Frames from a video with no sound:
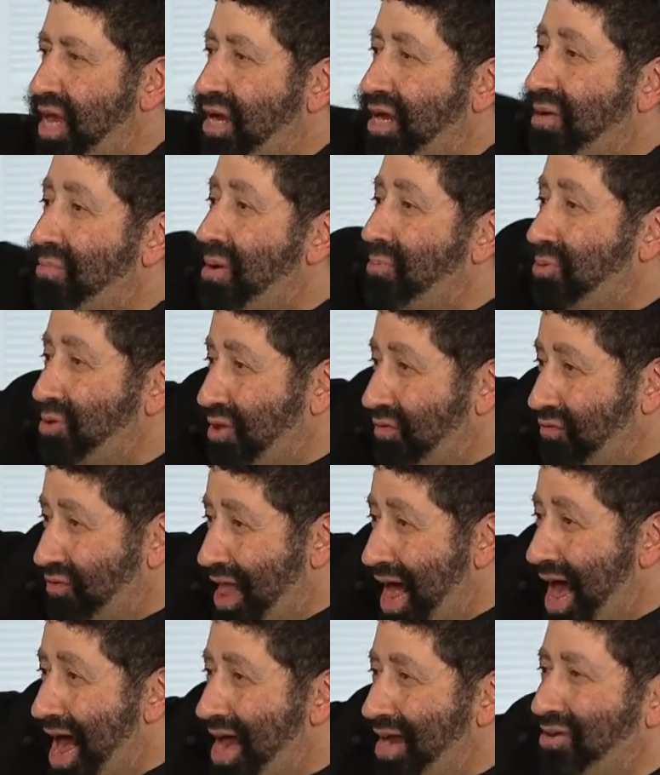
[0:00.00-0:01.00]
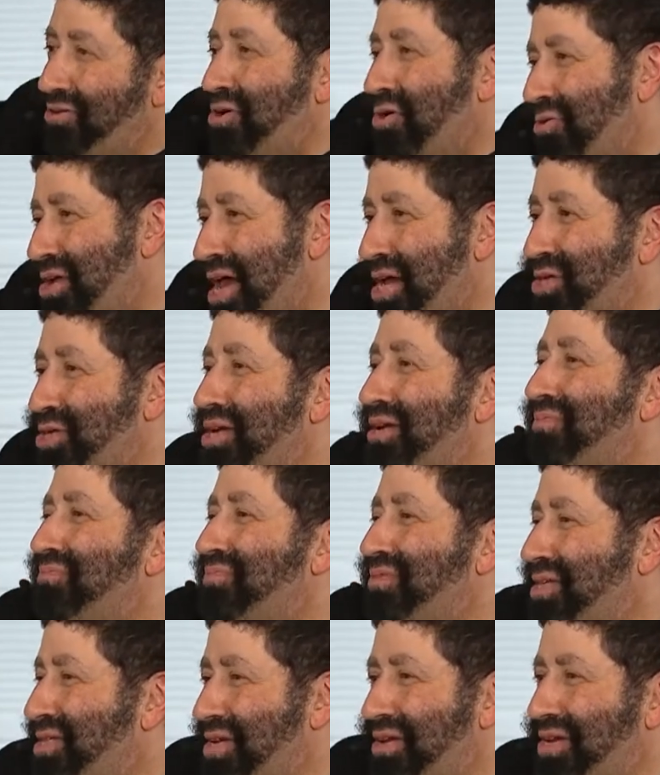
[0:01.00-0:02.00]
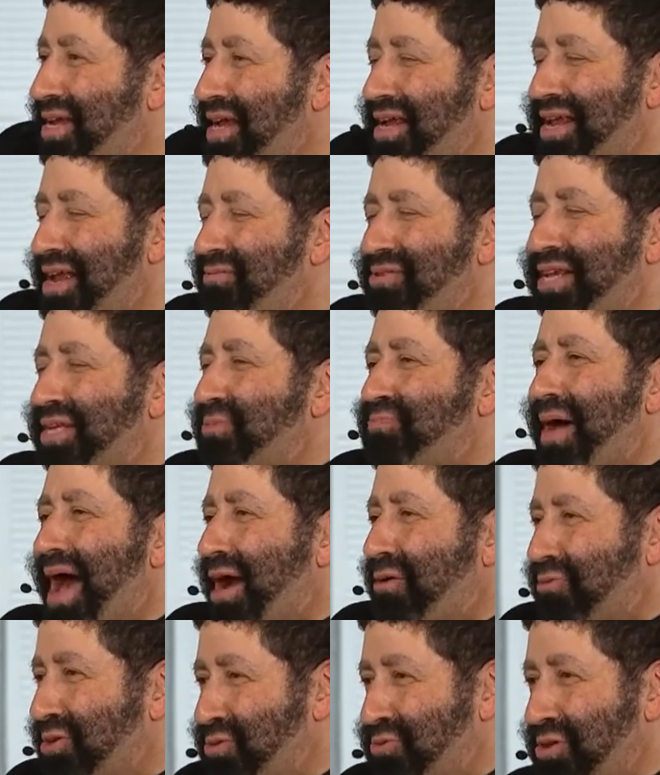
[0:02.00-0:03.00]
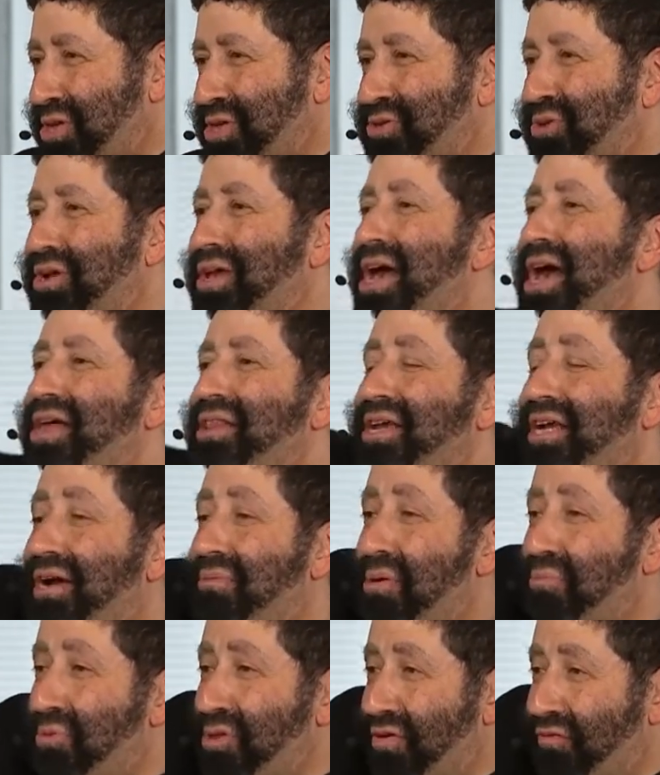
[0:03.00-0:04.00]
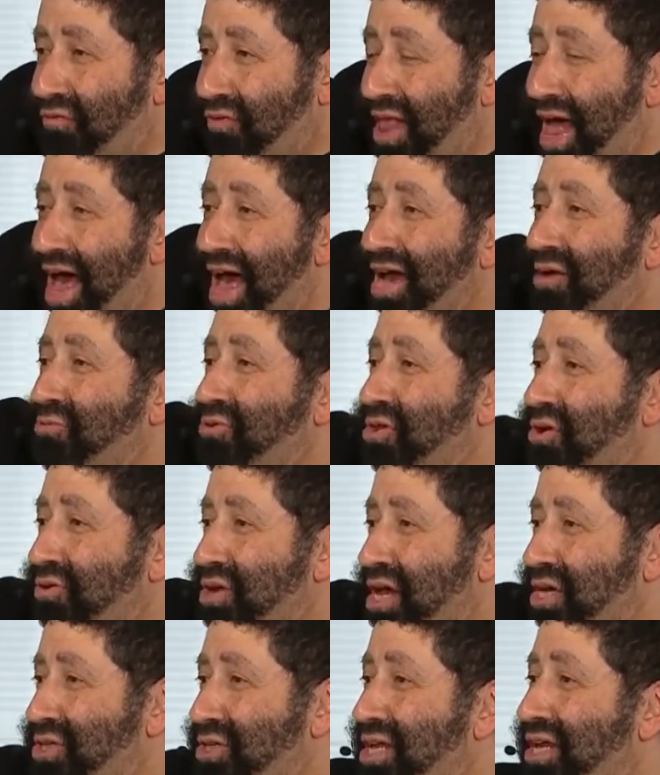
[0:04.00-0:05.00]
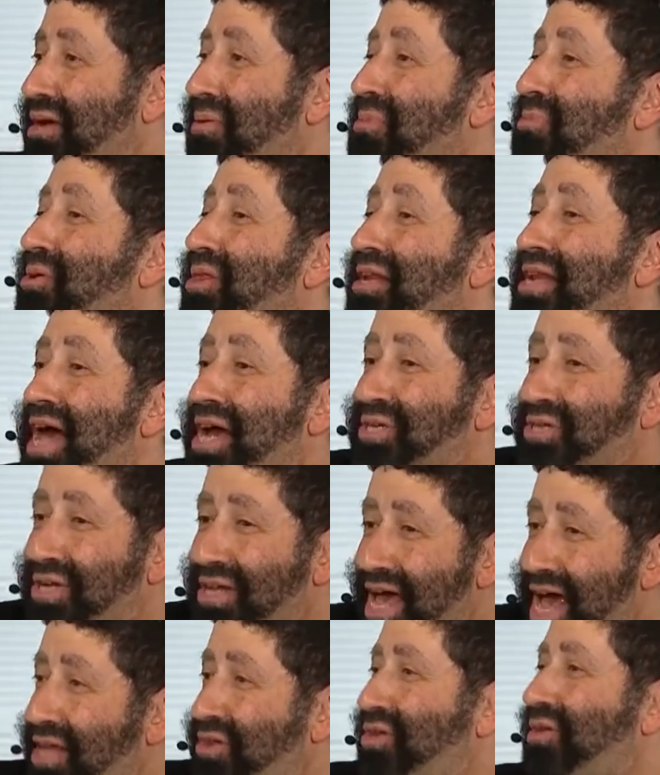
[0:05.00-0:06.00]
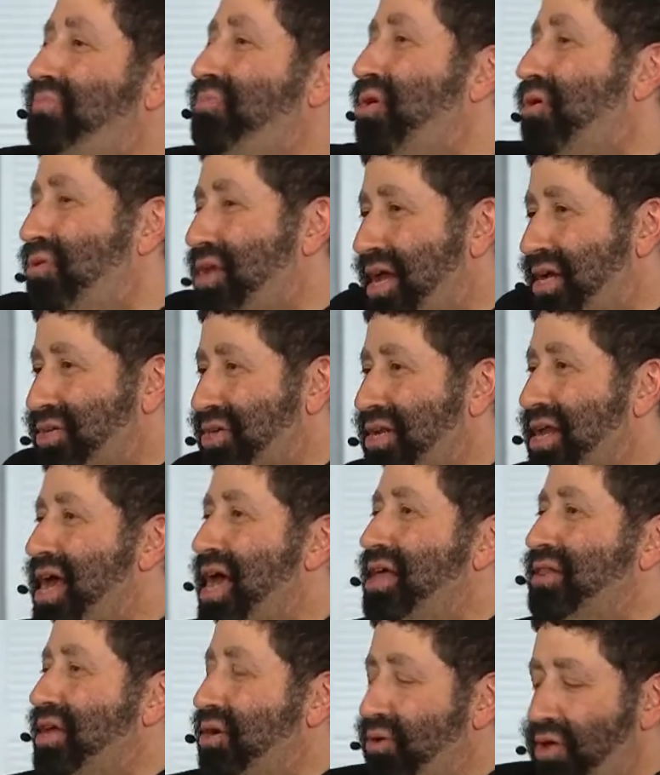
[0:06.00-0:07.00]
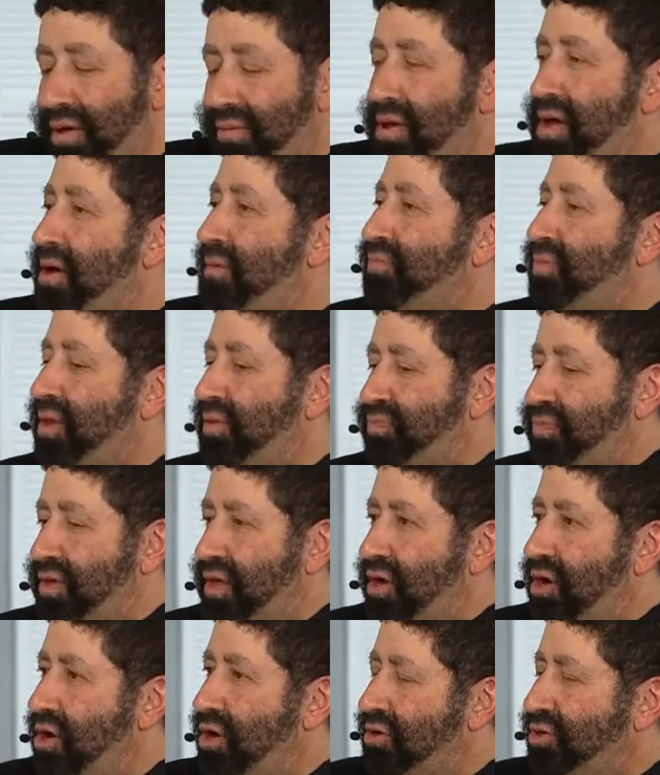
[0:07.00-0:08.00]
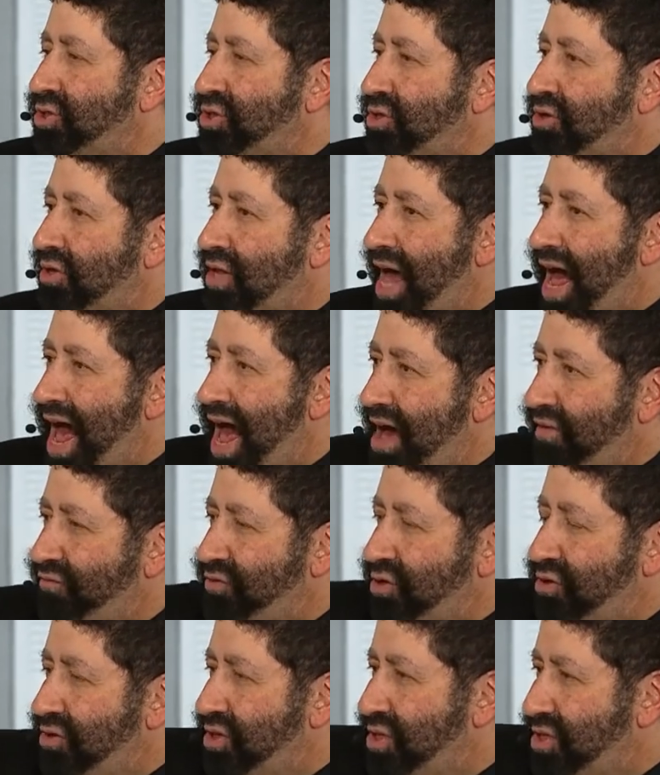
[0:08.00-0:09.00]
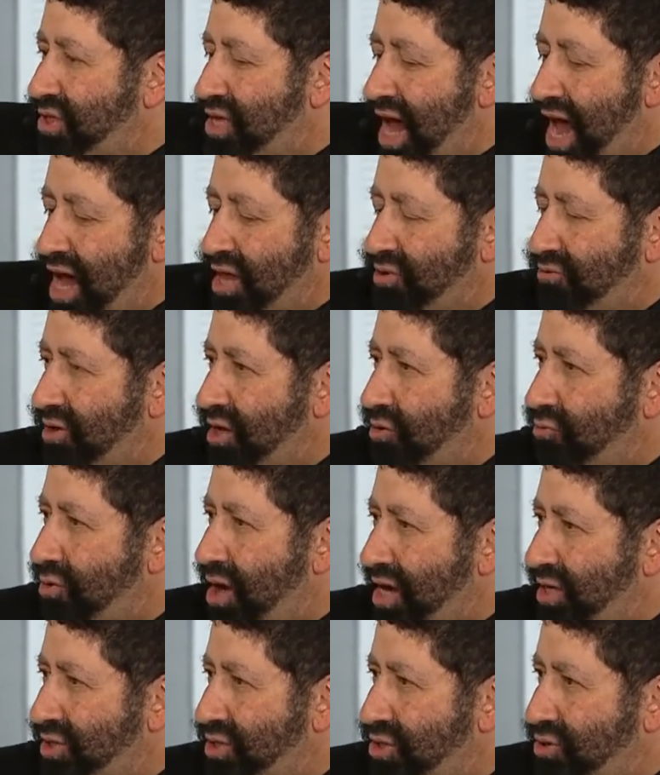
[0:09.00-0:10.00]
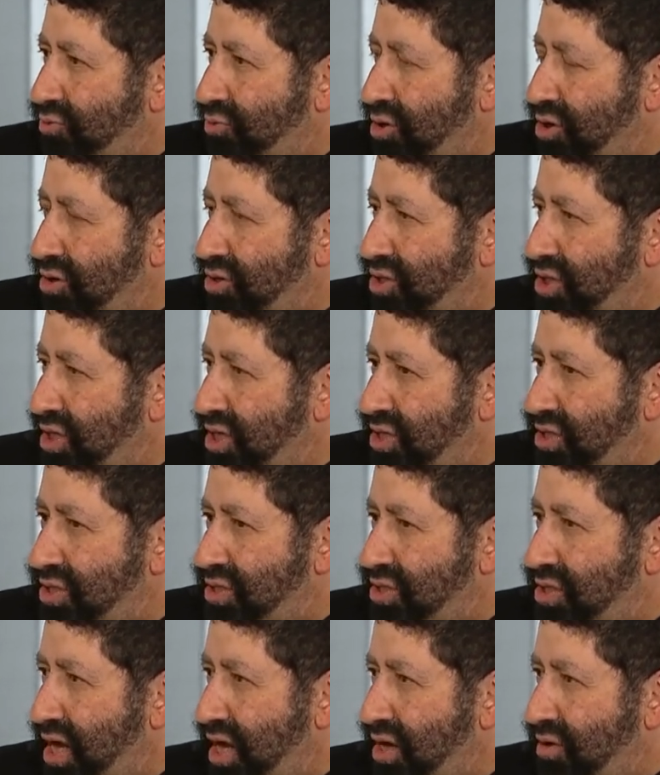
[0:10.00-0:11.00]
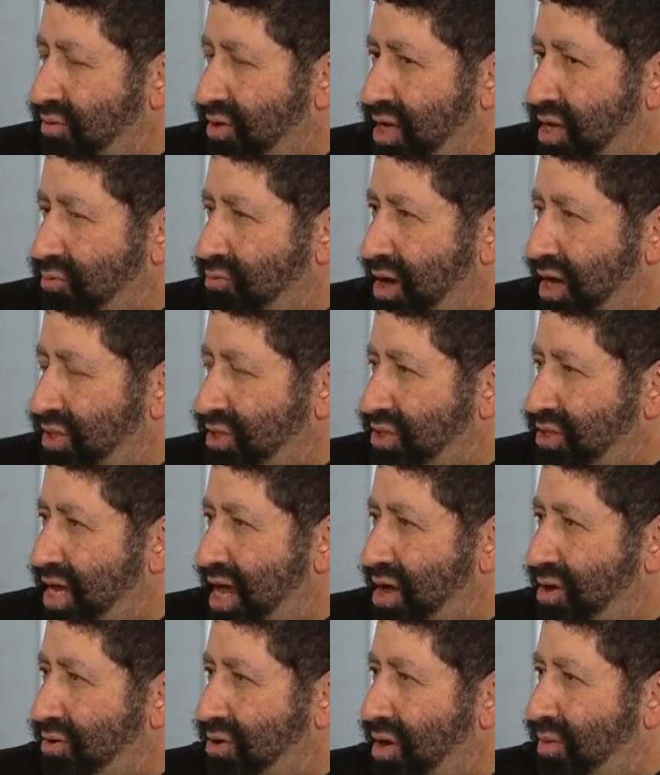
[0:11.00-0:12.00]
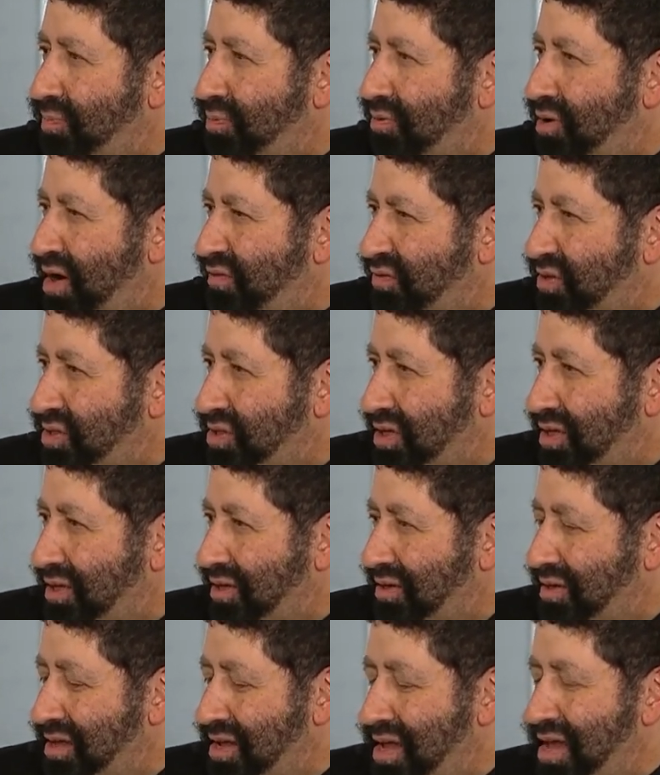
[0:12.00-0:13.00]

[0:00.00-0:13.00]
come up with a flag, no nation. Everything's backwards with Israel. They come up with a flag with no nation. They come up with a national anthem, no nation. Herzl, after this gathering, writes words in his diary. He writes down a prophecy.